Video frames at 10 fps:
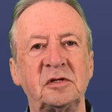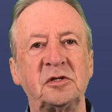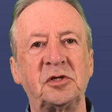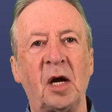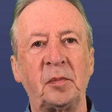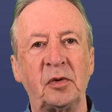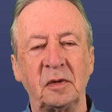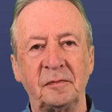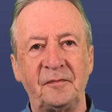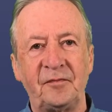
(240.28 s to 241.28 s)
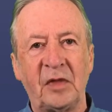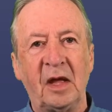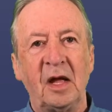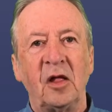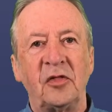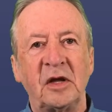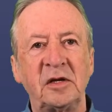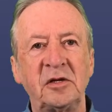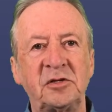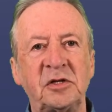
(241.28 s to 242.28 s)
chapel. Then a
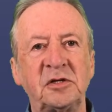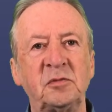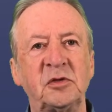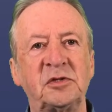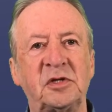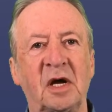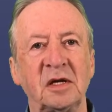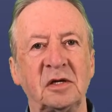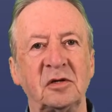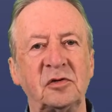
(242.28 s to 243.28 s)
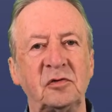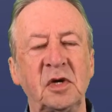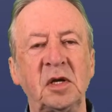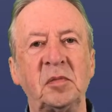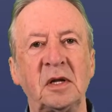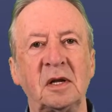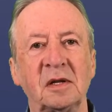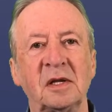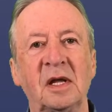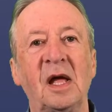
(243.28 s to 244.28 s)
decision was taken to rebuild,
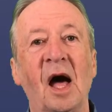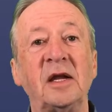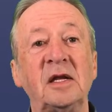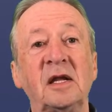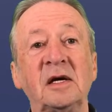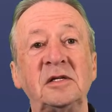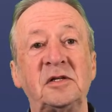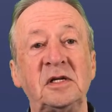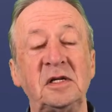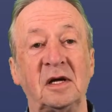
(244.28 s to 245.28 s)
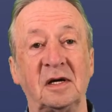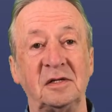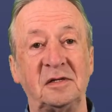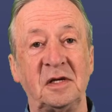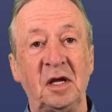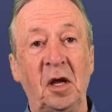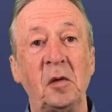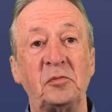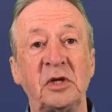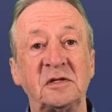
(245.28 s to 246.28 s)
and in 1990
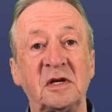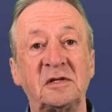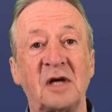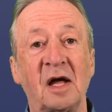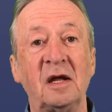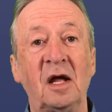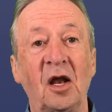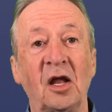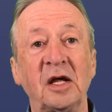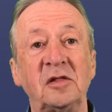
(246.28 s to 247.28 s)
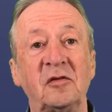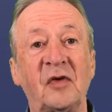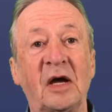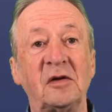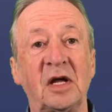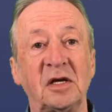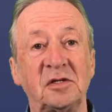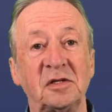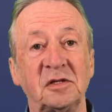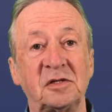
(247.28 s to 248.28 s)
Princess Anne laid the
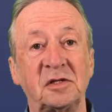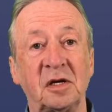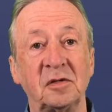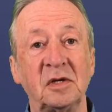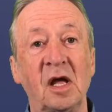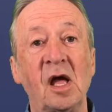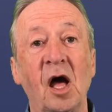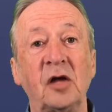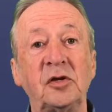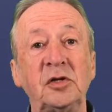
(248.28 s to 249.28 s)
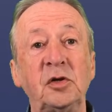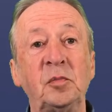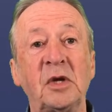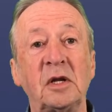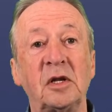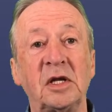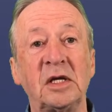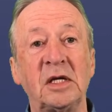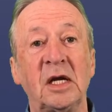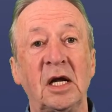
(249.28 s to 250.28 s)
foundation stone and a new building
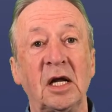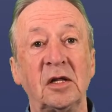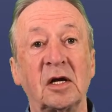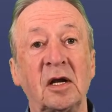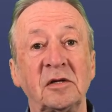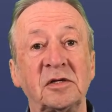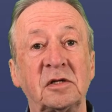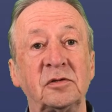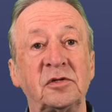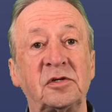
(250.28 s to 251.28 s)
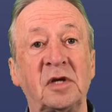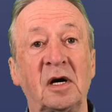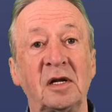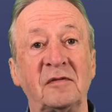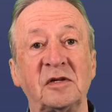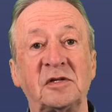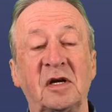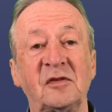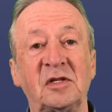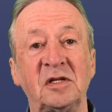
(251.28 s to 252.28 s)
in the classical style of the
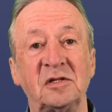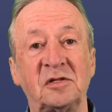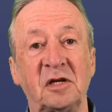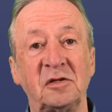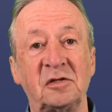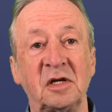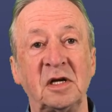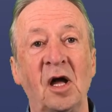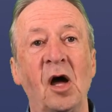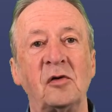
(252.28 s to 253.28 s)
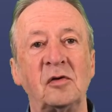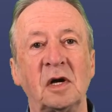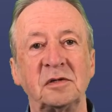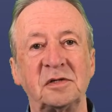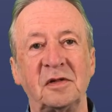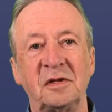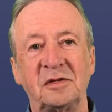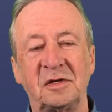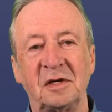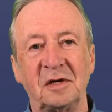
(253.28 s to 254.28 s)
17th century rose on the
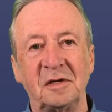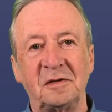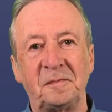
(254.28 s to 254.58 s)
site.